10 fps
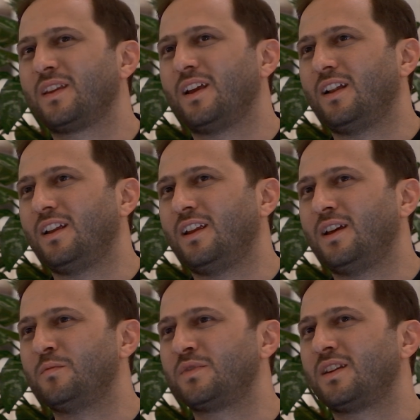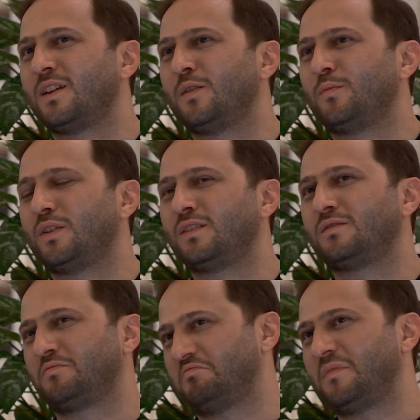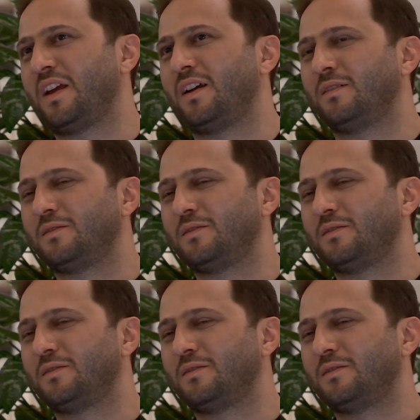LLMs, but yeah,